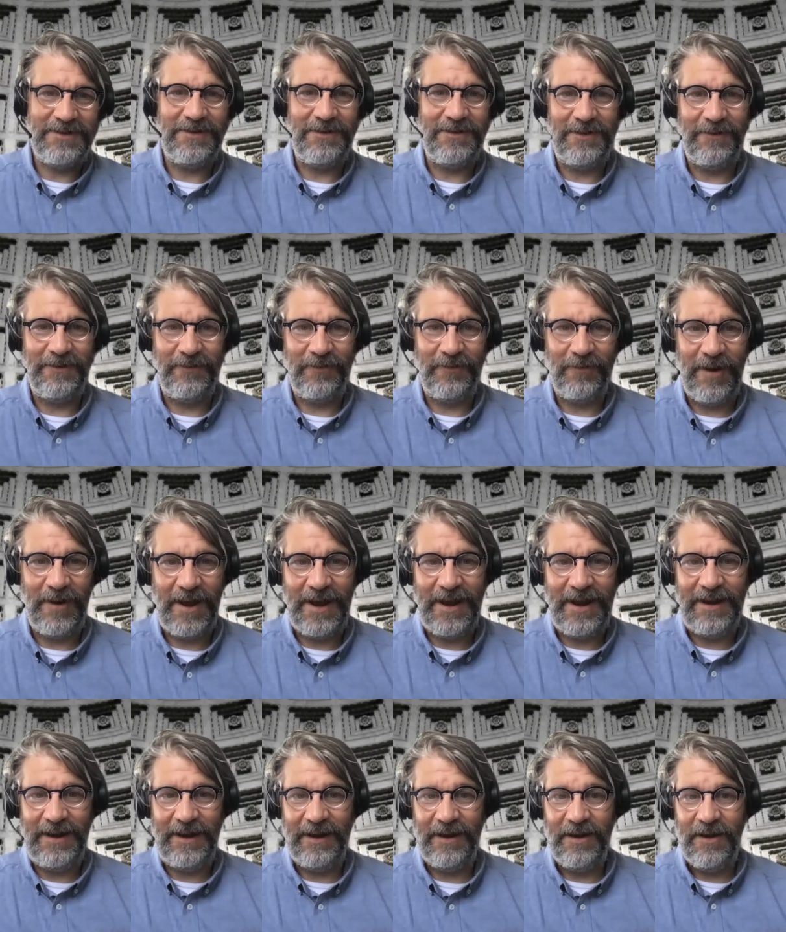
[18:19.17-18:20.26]
to the
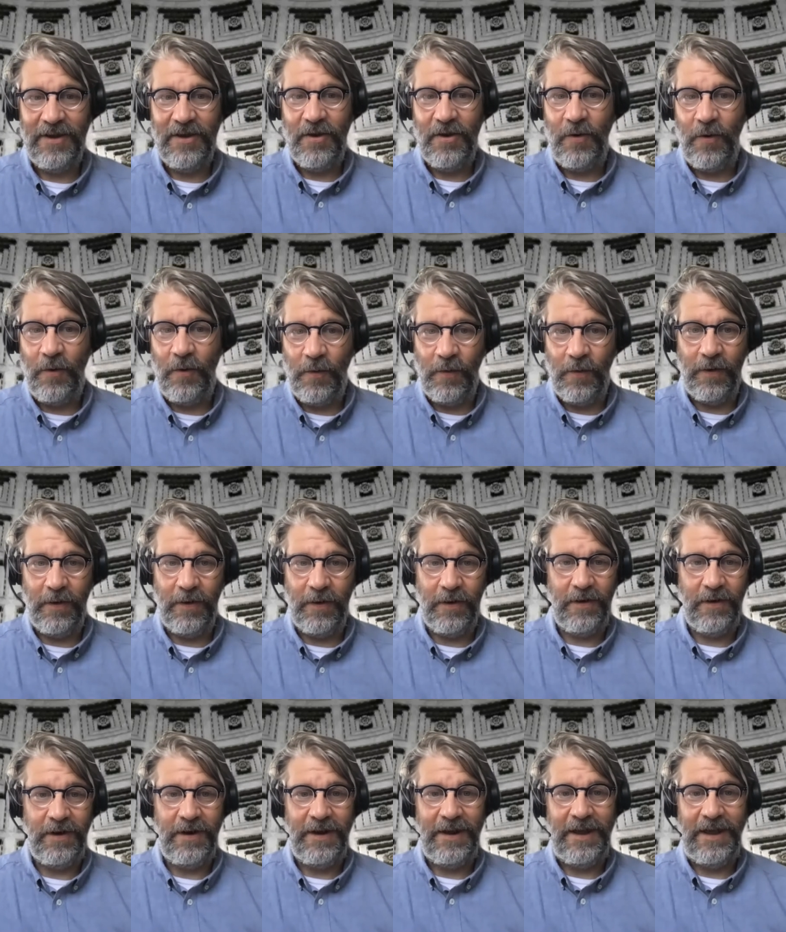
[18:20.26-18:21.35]
variety,
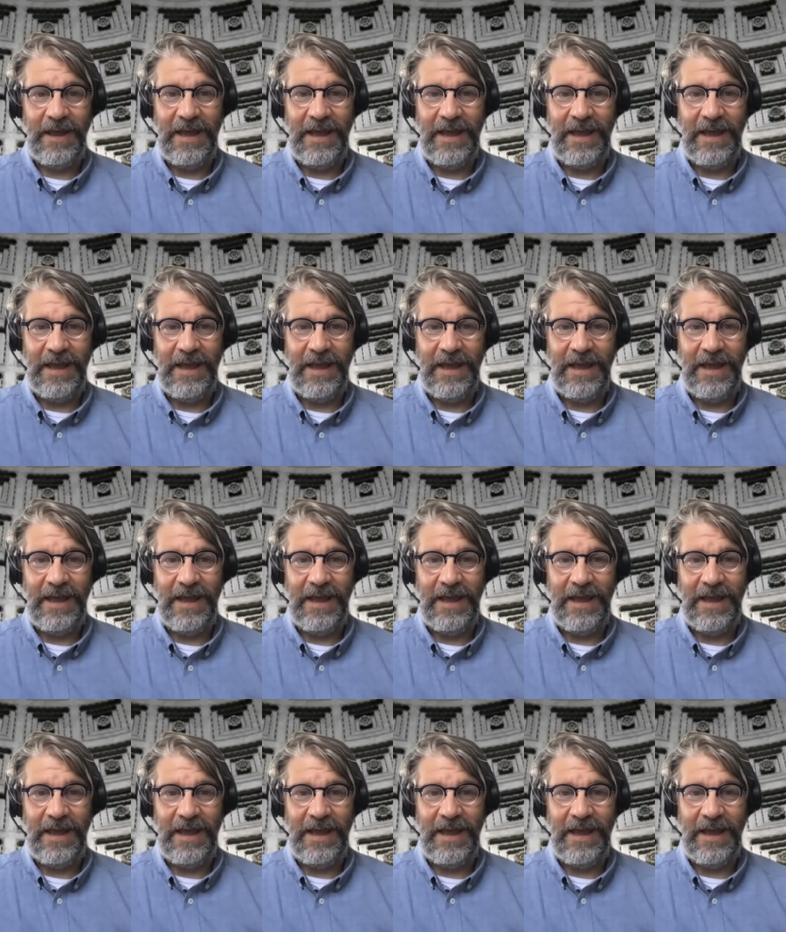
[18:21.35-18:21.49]
or